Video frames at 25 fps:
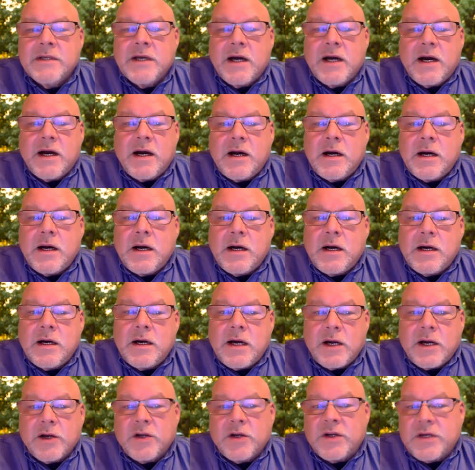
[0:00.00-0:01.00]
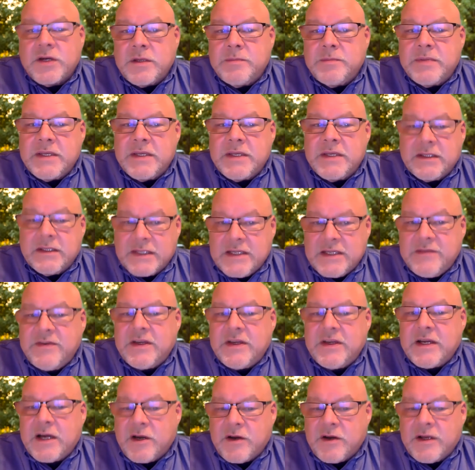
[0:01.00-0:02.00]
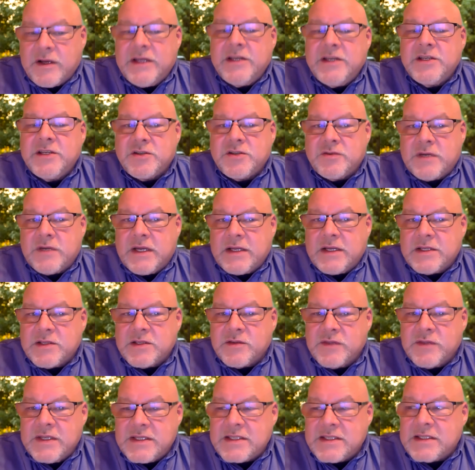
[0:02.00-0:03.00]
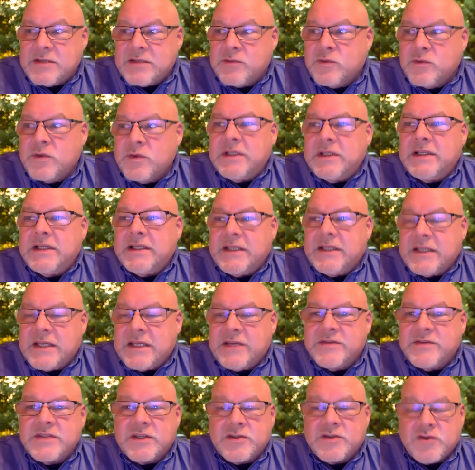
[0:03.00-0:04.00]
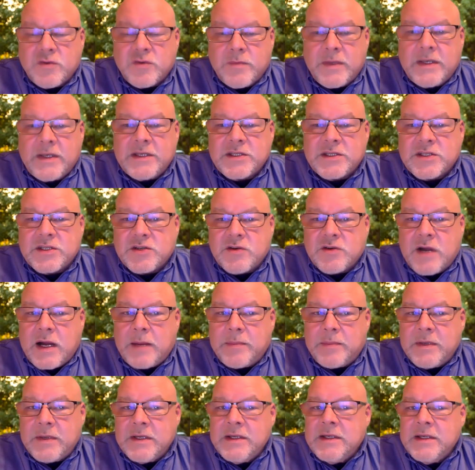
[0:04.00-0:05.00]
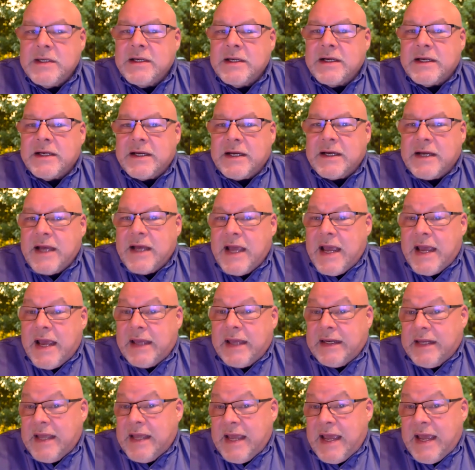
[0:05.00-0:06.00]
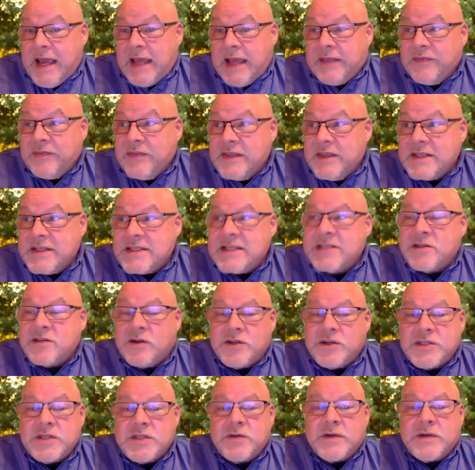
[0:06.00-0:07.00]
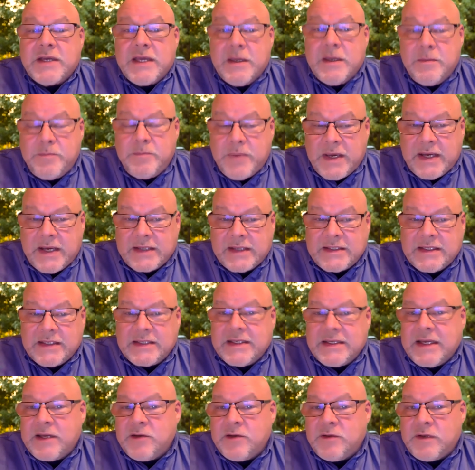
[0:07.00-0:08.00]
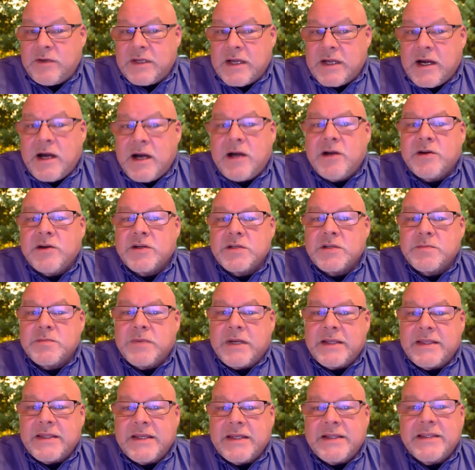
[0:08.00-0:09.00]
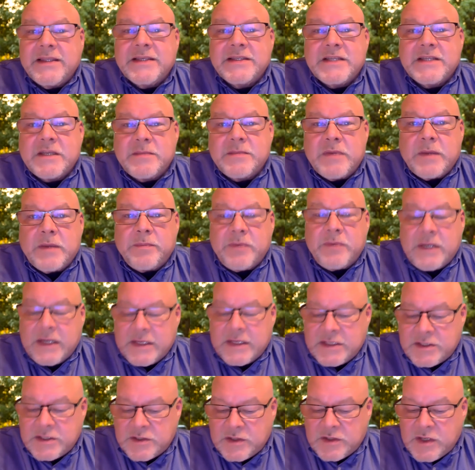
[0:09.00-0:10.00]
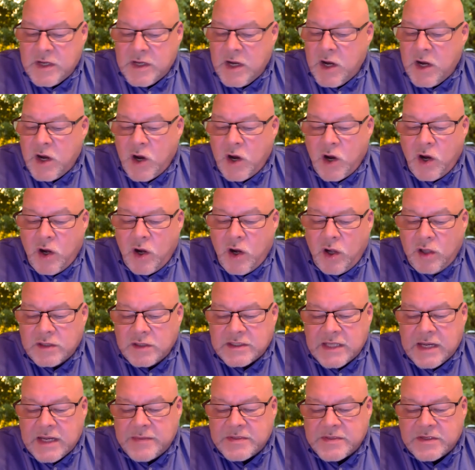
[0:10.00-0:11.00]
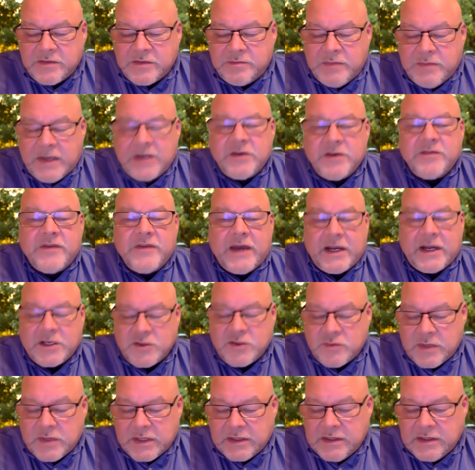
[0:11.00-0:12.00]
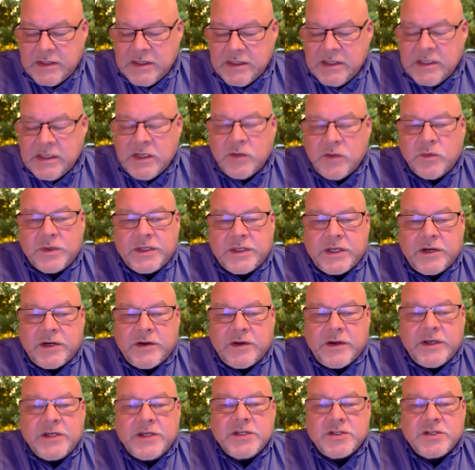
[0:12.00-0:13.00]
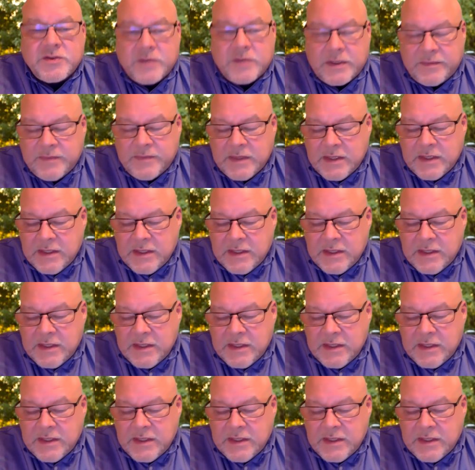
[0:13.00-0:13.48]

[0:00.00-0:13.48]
uh, are going to be leaving our industry. And so this really leaves a tremendous drop. Uh, and, and this is also impacting not only ours, but I think this can be applied to all types of manufacturing within our industry.